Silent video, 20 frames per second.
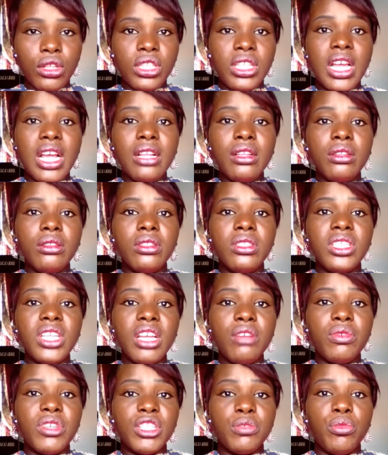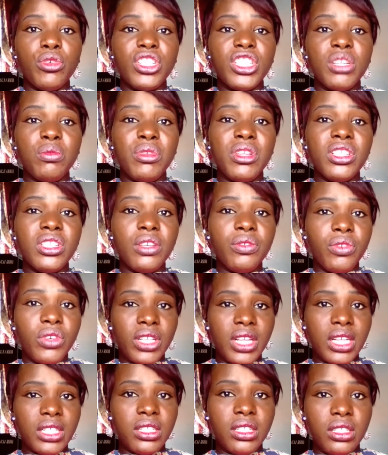Then take responsibility for
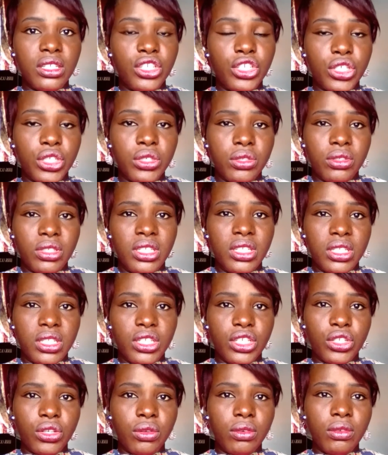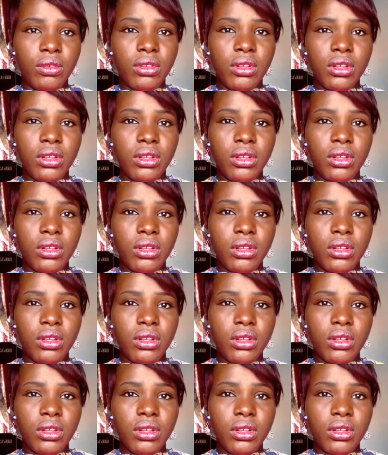that decision.